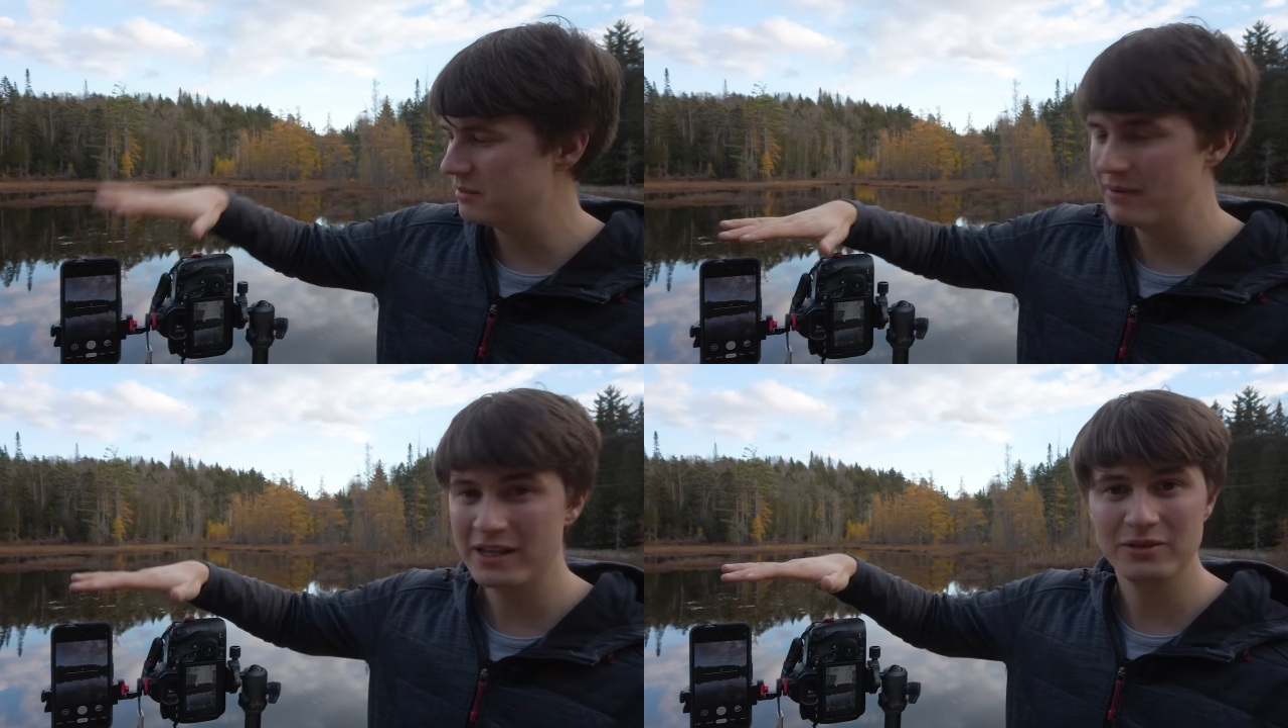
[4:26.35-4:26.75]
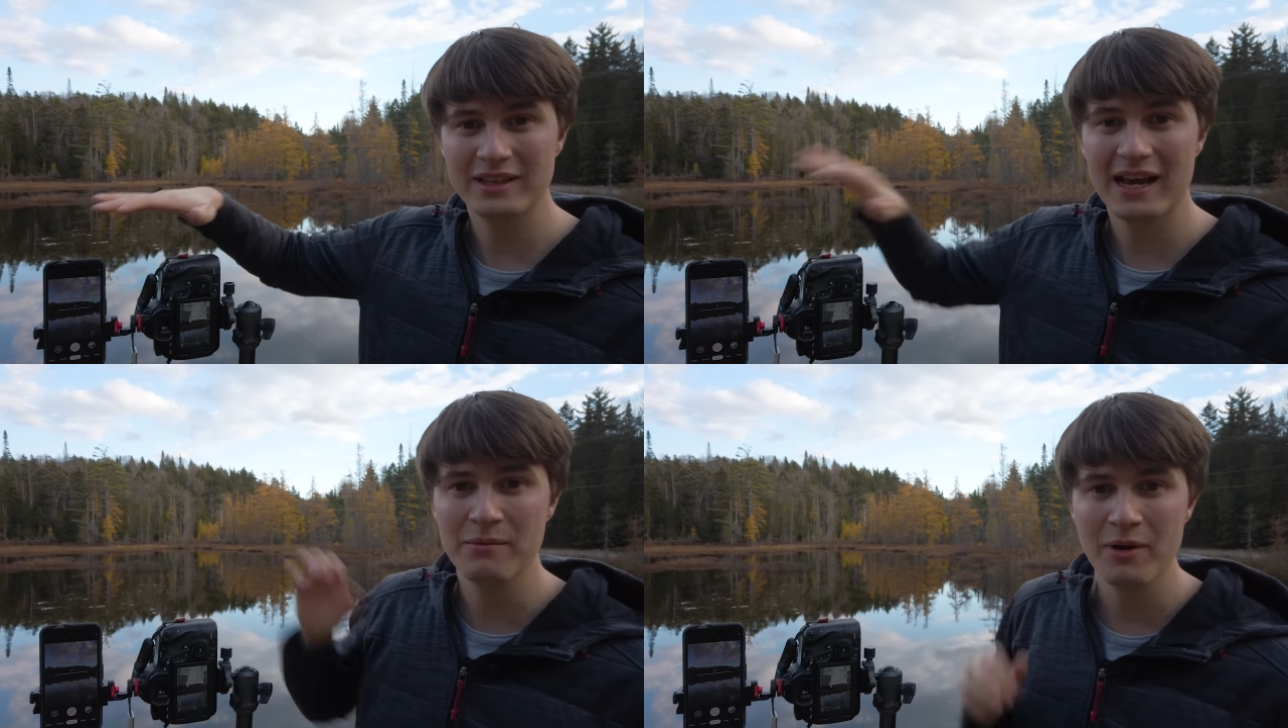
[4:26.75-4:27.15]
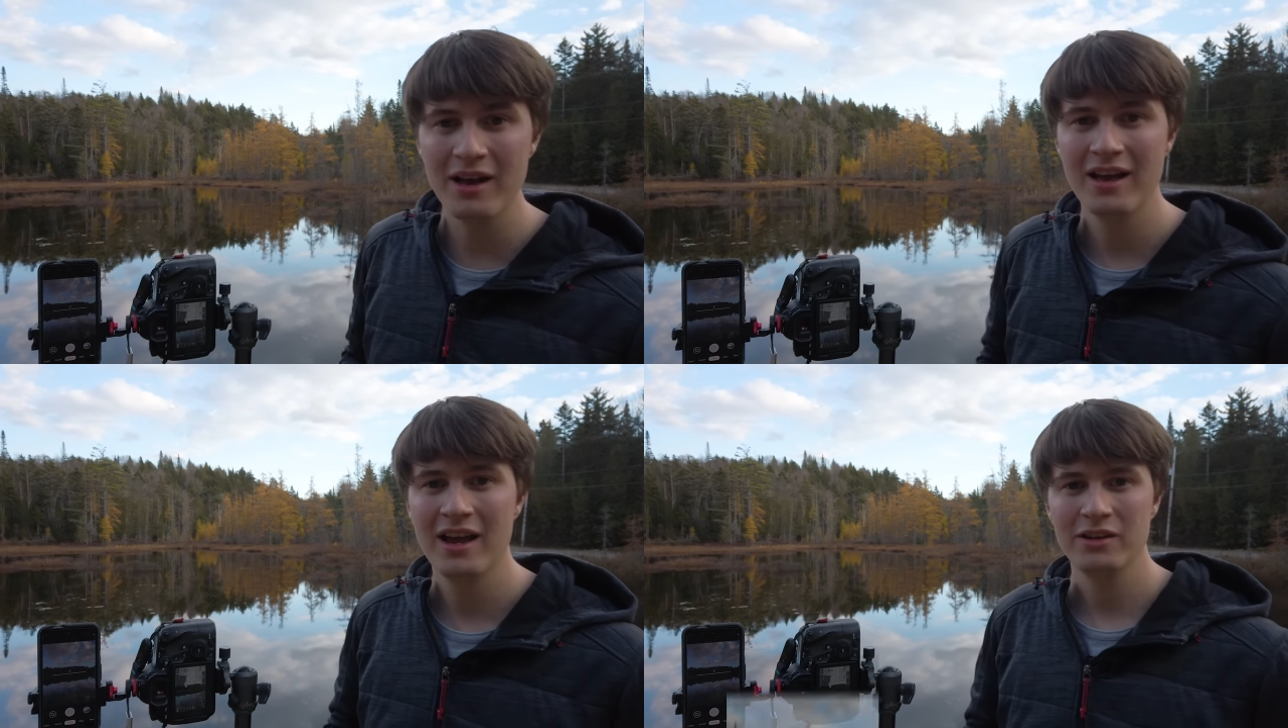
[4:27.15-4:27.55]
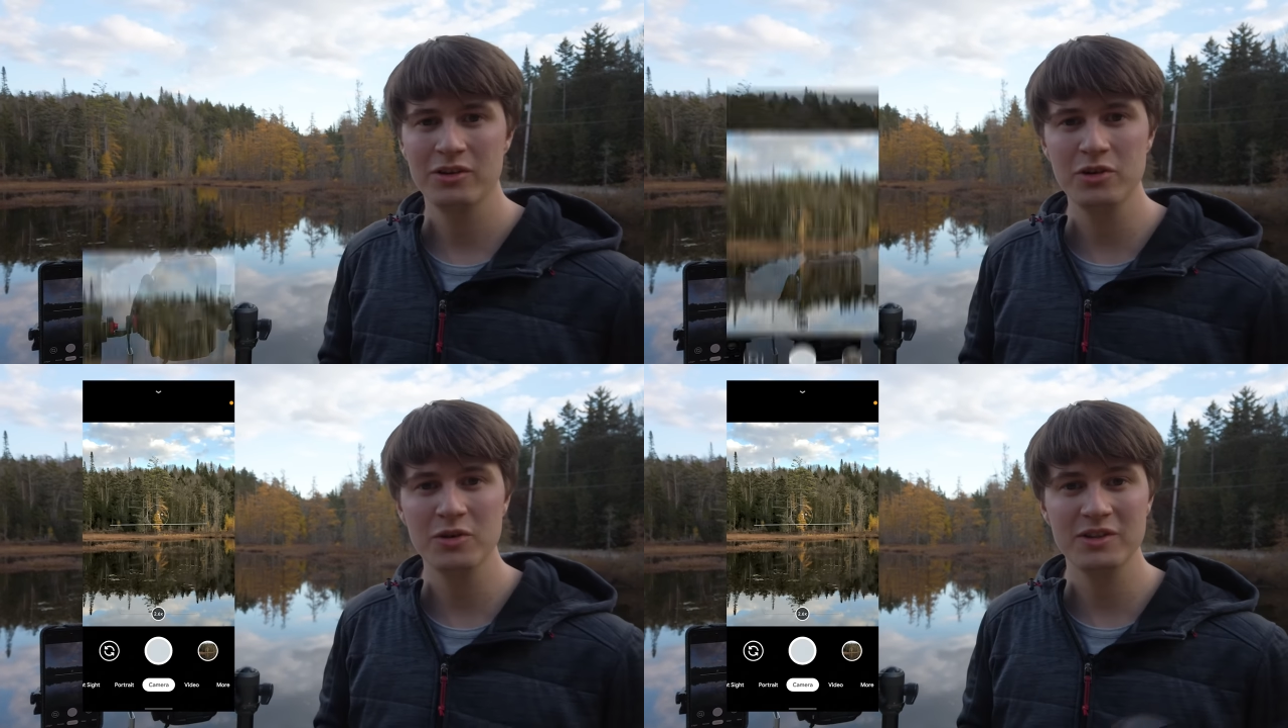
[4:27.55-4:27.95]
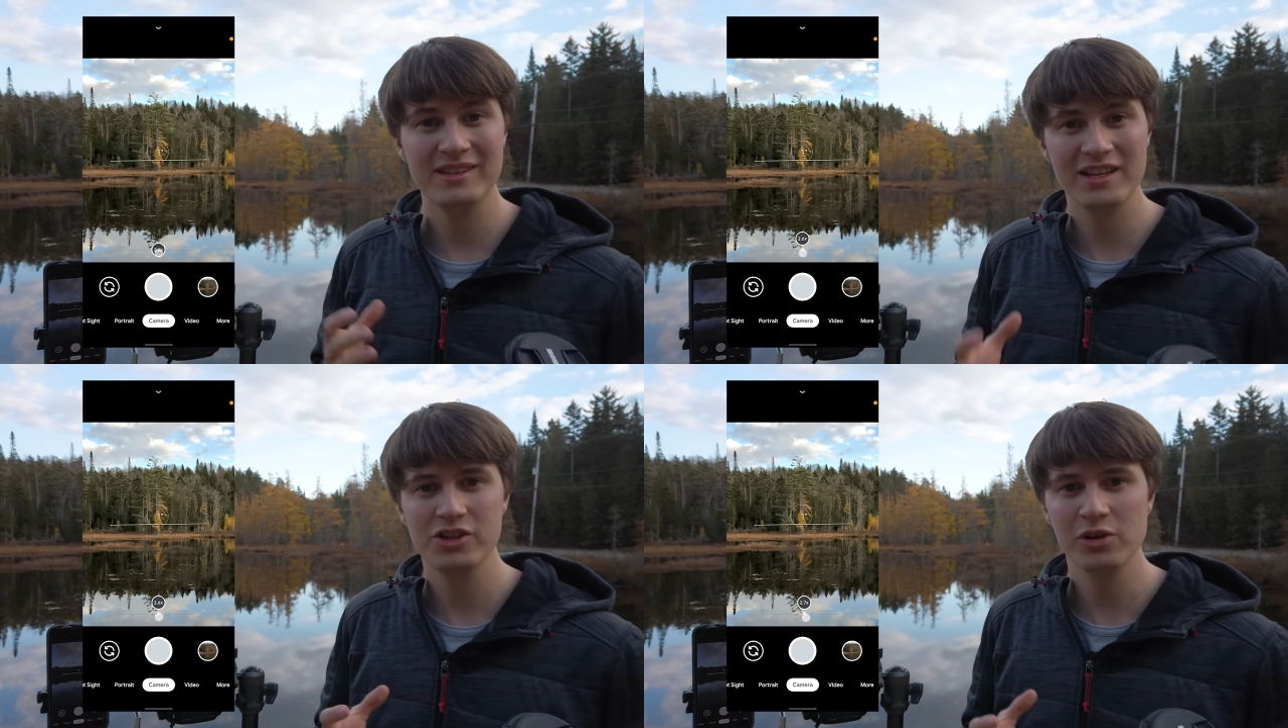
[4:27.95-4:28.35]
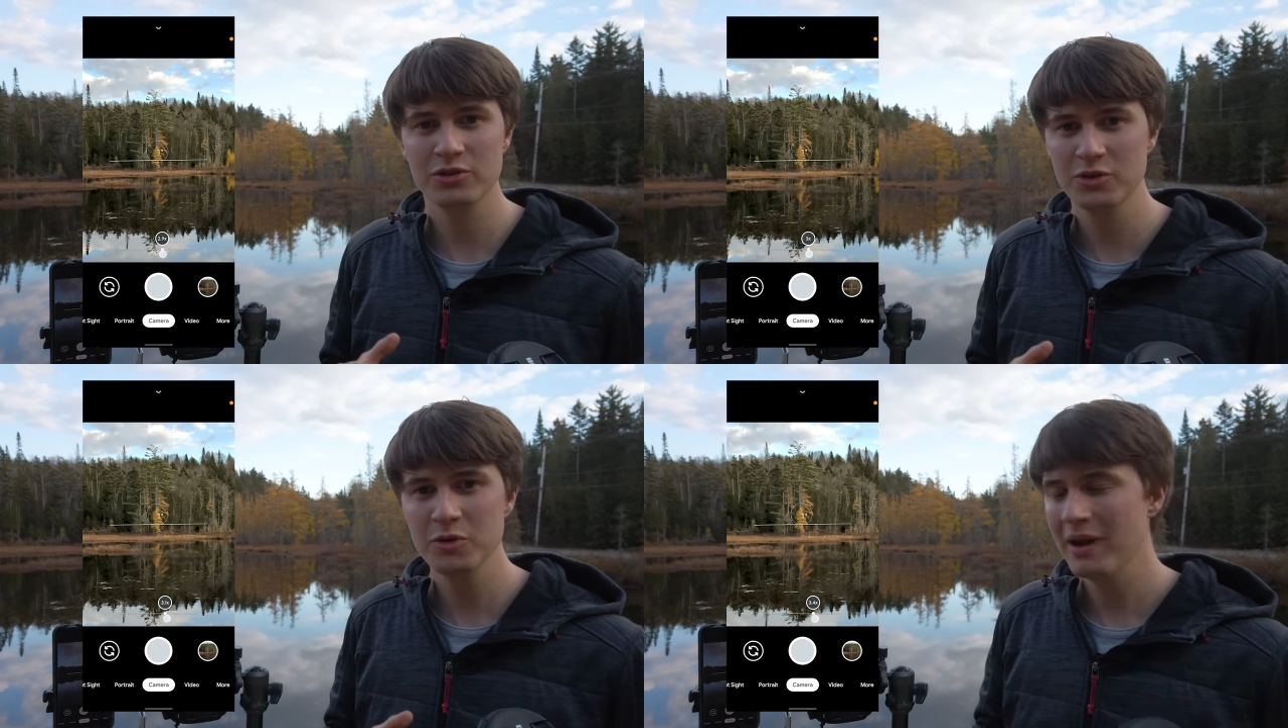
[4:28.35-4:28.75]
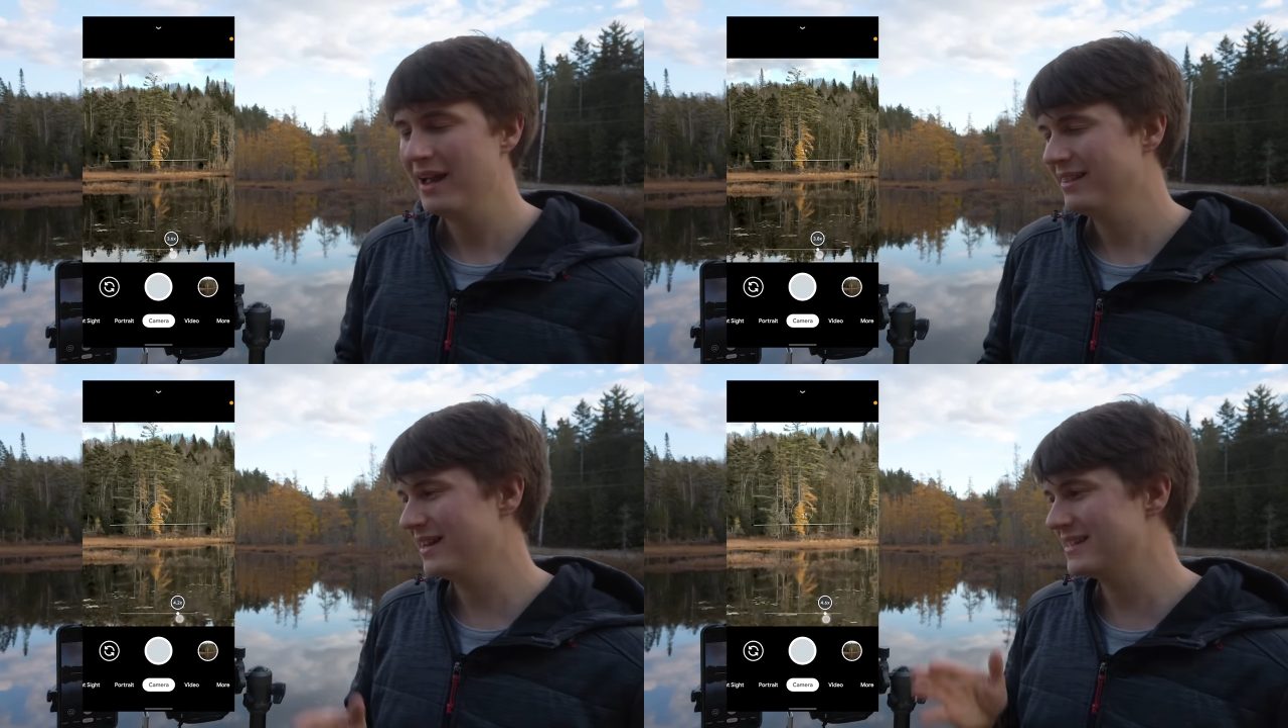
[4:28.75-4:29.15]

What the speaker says: on the Pixel camera, you use a digital zoom